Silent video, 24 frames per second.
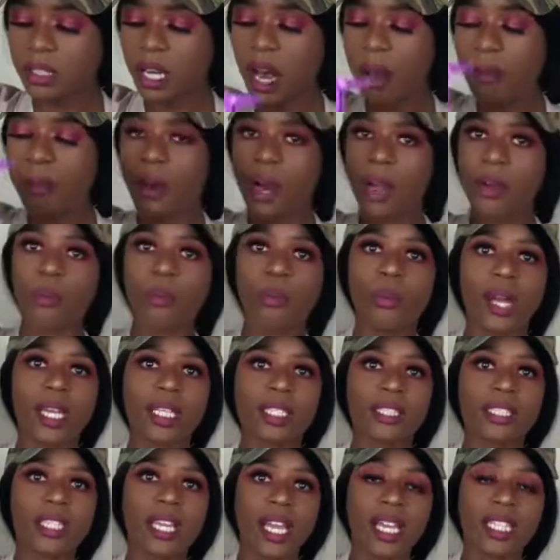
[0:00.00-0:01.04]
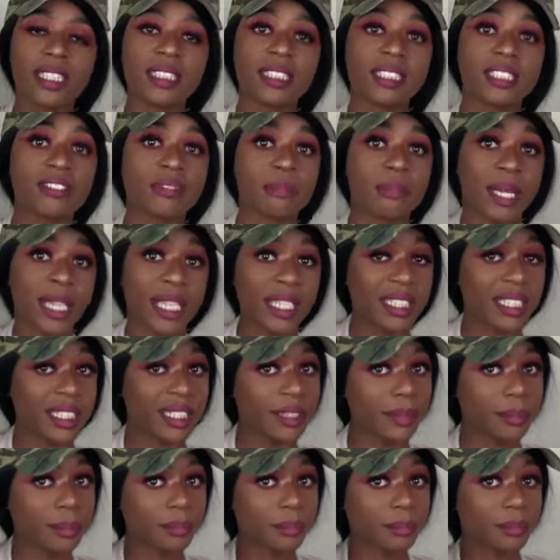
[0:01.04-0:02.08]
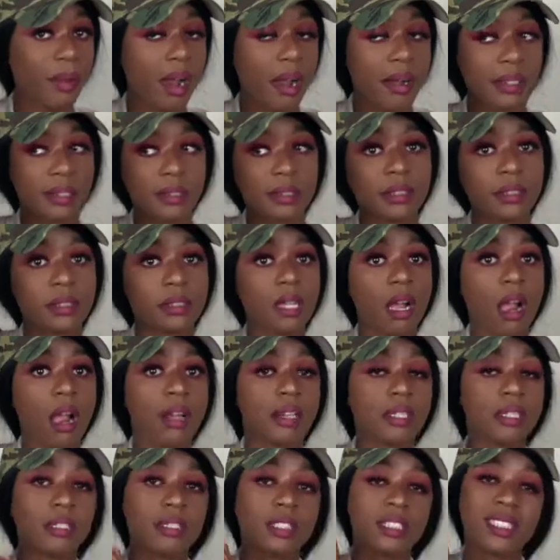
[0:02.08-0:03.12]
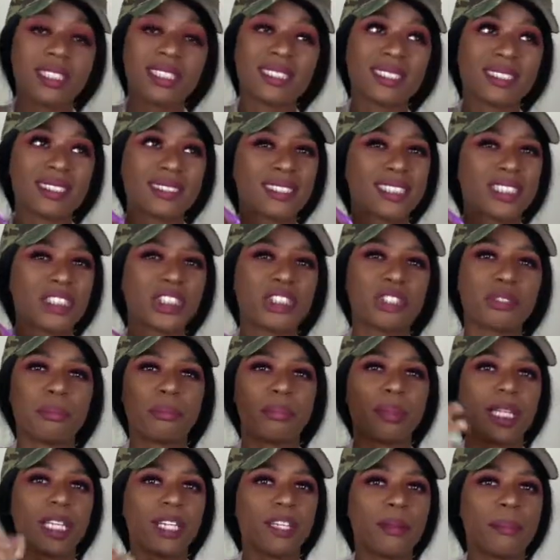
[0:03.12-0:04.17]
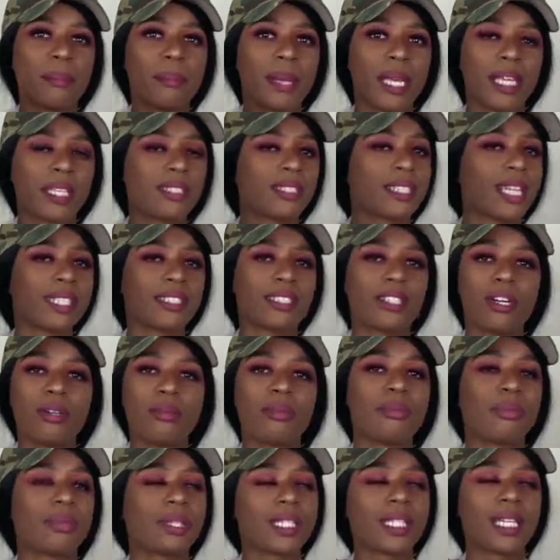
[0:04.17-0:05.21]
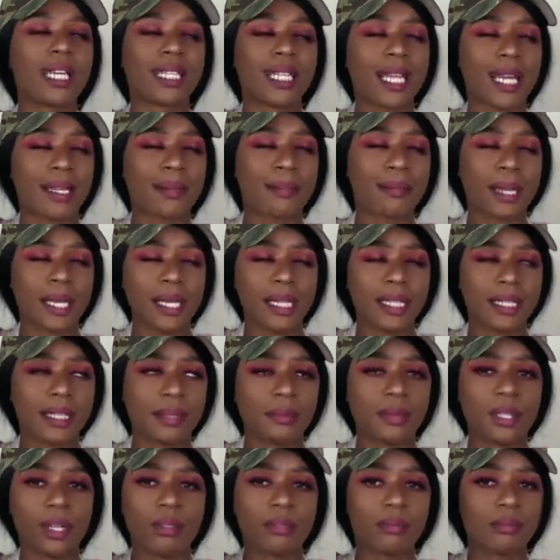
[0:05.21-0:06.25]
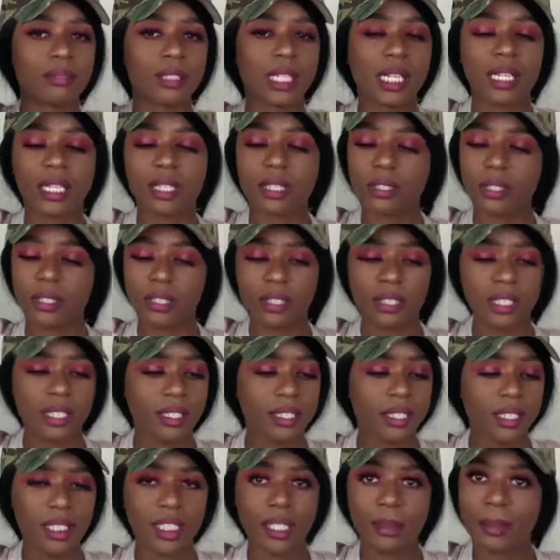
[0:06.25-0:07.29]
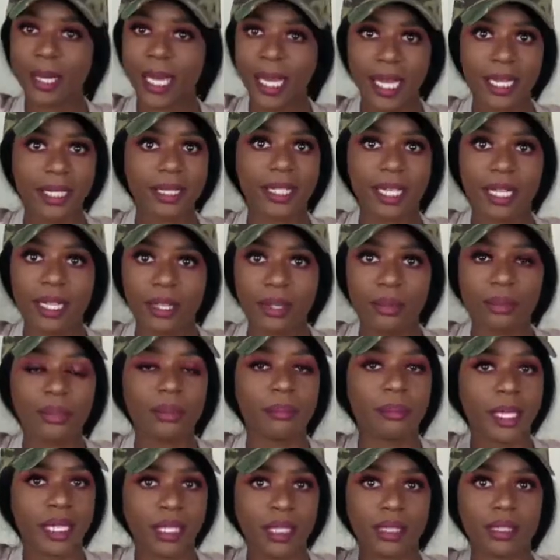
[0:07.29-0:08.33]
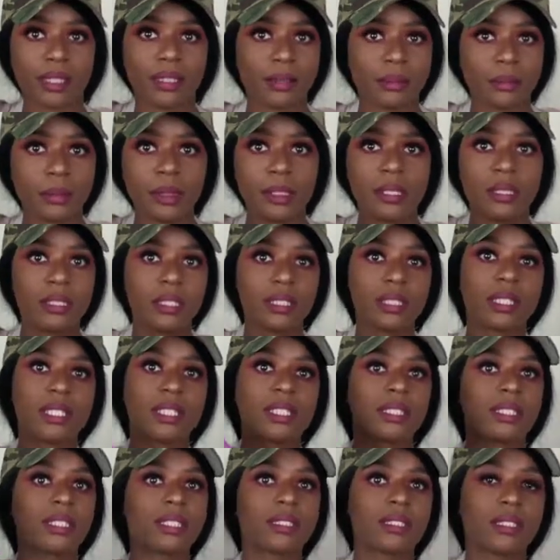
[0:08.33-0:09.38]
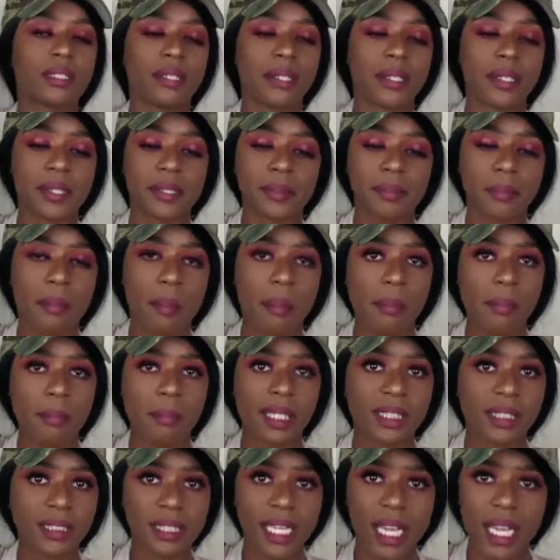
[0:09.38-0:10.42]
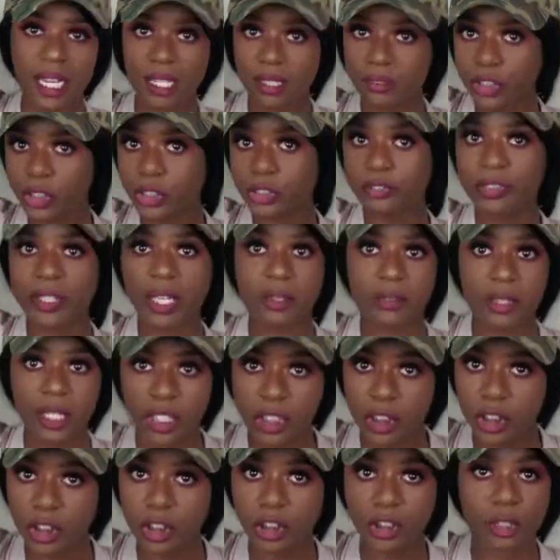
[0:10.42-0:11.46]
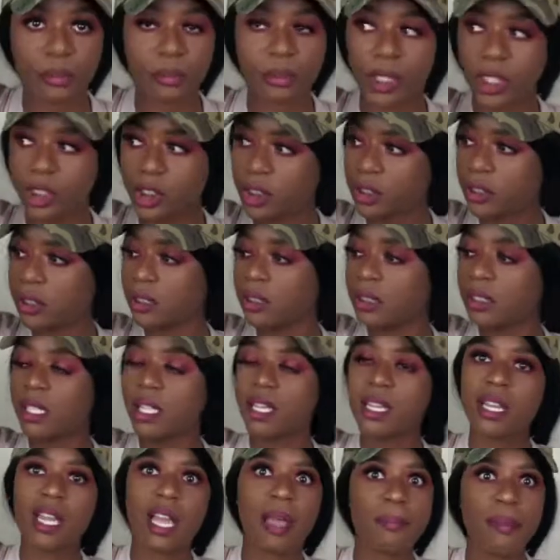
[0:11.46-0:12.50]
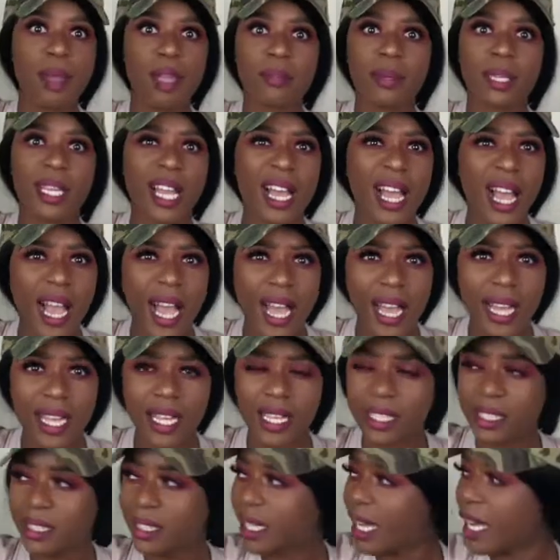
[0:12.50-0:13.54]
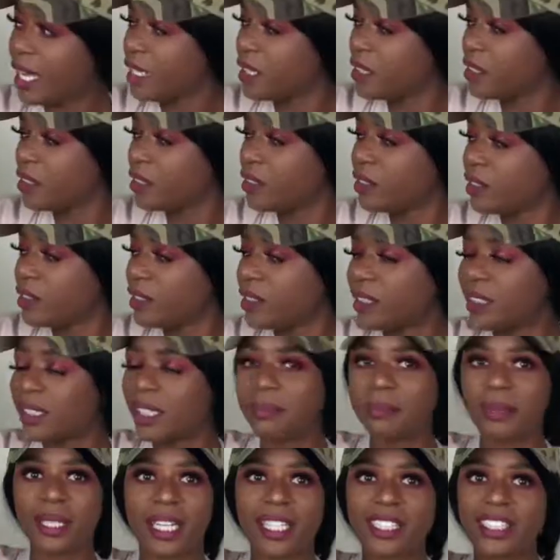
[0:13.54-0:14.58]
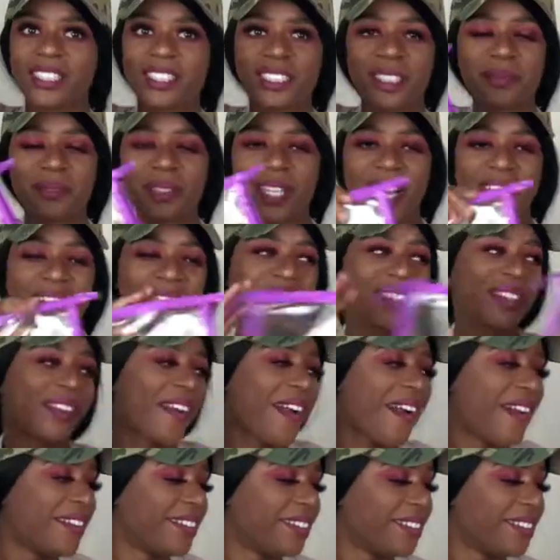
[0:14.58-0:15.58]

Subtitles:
I brought one case of makeup. Just your bare make, like don't bring a lot of makeup. Don't clutter your bag down with makeup. Get the must-haves, your foundation, your brushes, and maybe an eyeliner or lip liner or something, I don't know.